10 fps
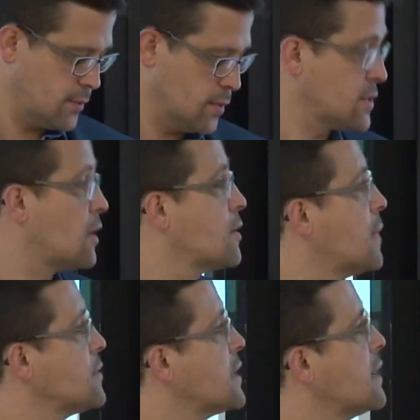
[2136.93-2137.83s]
will talk
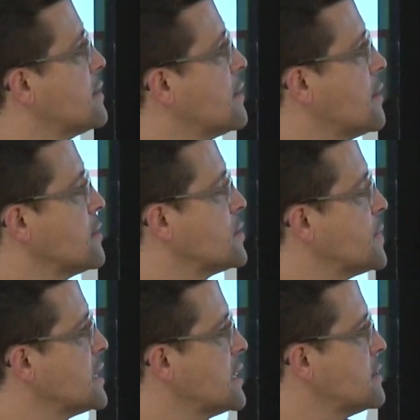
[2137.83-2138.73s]
about that a little
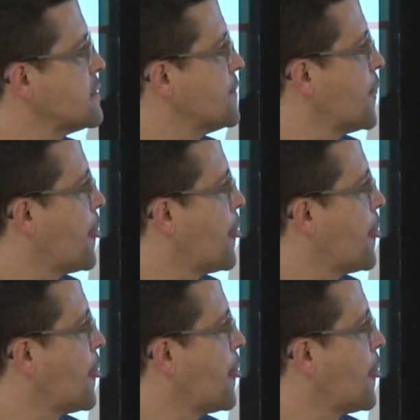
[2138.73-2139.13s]
bit later.